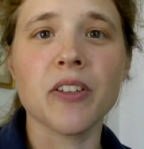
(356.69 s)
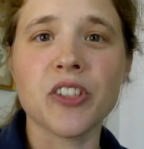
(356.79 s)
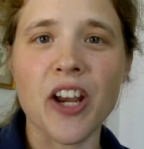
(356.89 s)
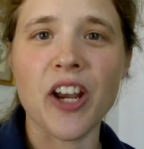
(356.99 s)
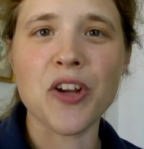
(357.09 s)

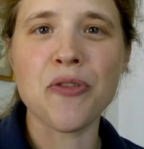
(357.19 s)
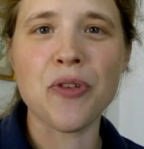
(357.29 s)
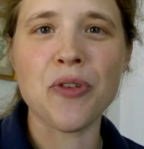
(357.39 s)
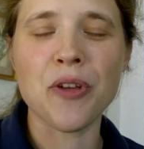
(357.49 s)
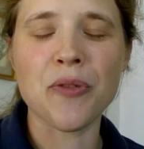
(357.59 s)
scary
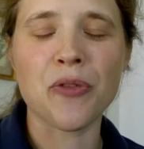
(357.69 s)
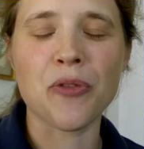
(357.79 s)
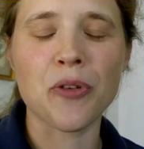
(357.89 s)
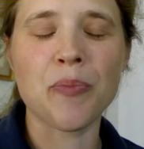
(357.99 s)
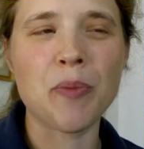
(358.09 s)

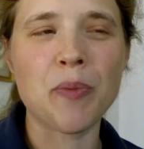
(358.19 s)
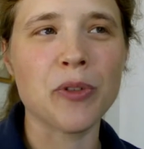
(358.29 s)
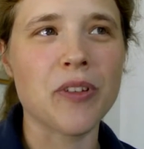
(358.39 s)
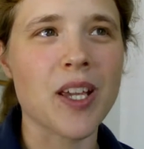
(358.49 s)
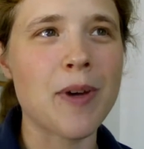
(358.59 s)
for people
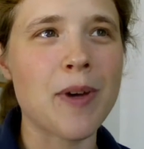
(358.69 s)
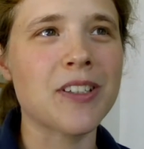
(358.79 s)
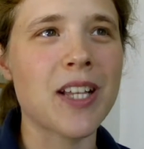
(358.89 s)
to think about.